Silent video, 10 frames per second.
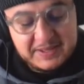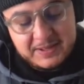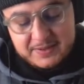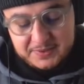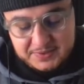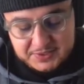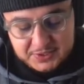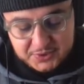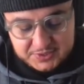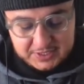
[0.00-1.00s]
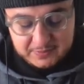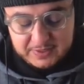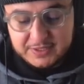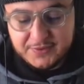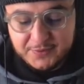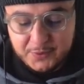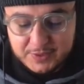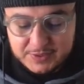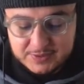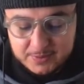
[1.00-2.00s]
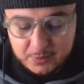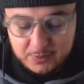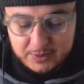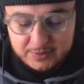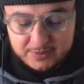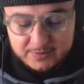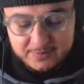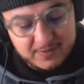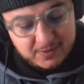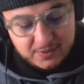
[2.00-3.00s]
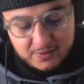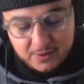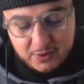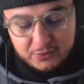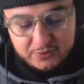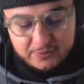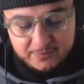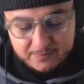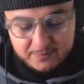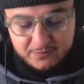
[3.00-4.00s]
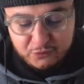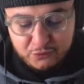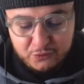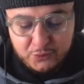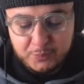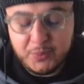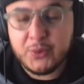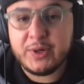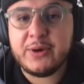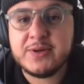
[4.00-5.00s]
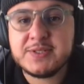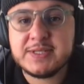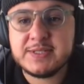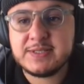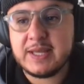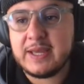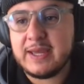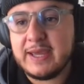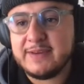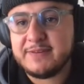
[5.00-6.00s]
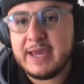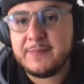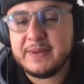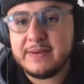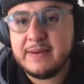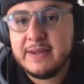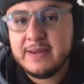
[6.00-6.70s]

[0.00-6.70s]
This is interesting because, of course, with all the foodborne illnesses that have happened